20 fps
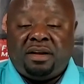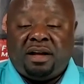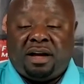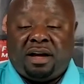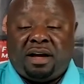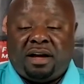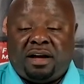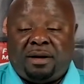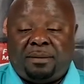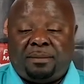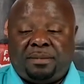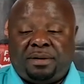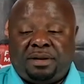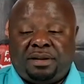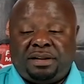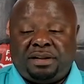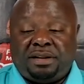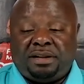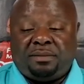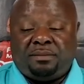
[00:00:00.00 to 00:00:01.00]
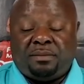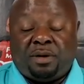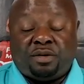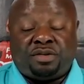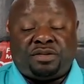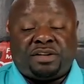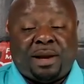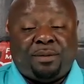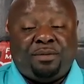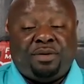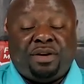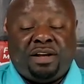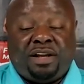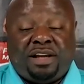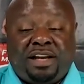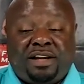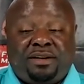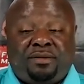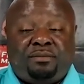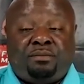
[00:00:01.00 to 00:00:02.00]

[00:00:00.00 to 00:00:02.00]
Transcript: Um, most time you can get